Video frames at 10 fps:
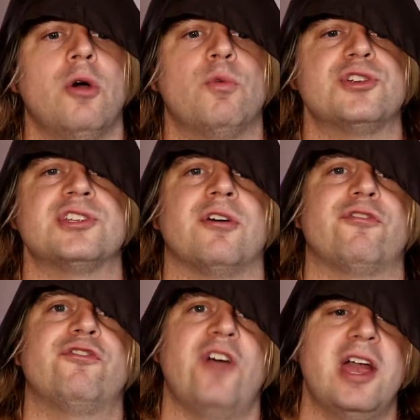which is a
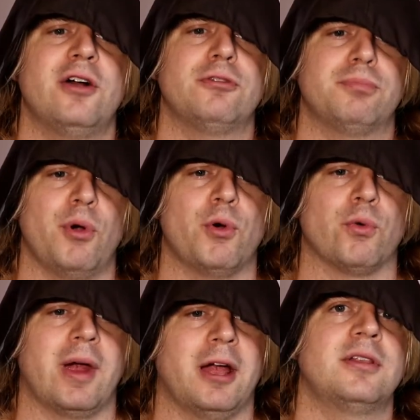failed
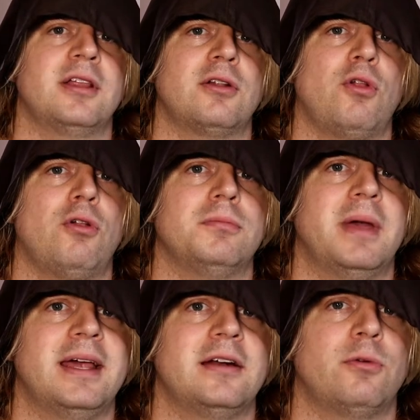program. Little old
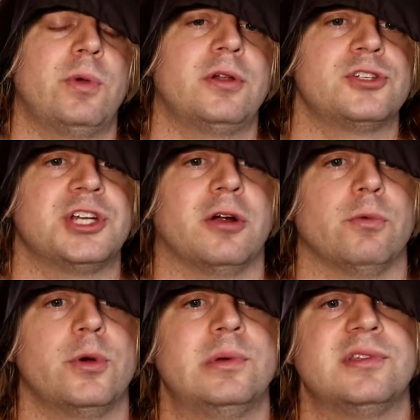man in a wheelchair
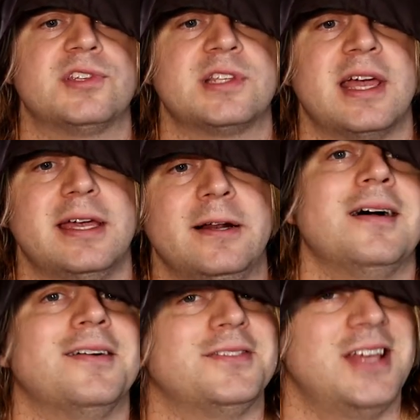ruined the state
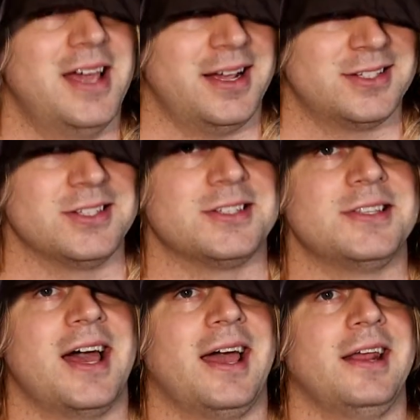of Texas,
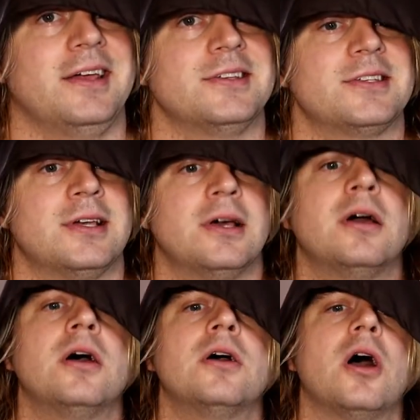that is.
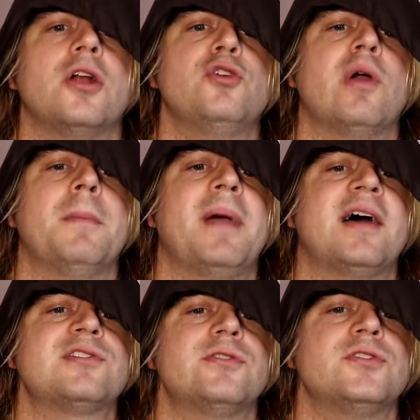A new
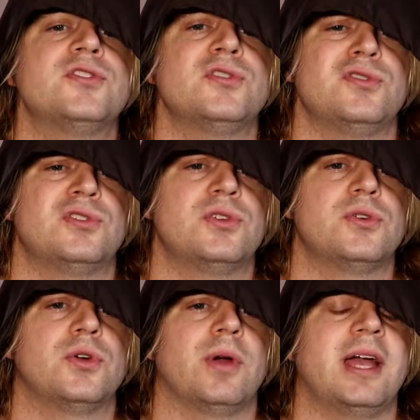ambassador to
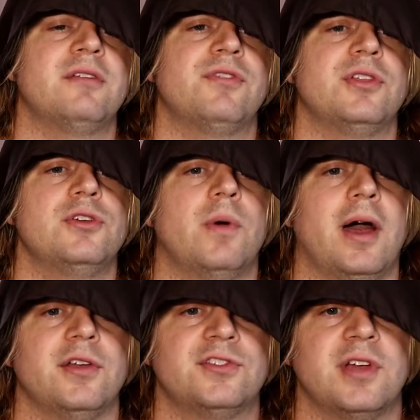Ukraine for the
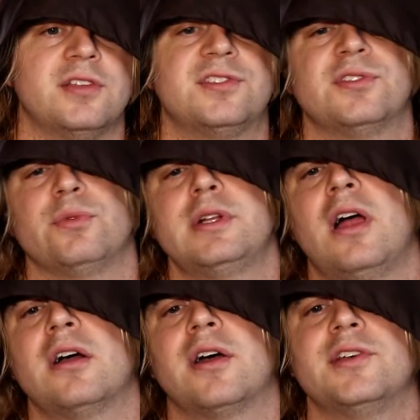U.S. And Sri
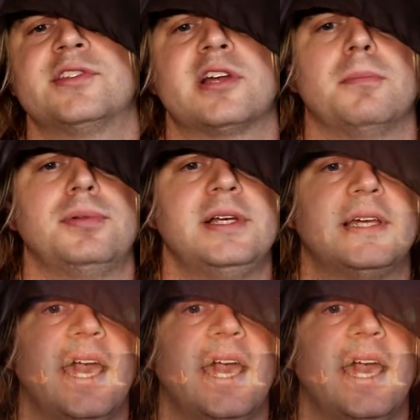Lanka is in complete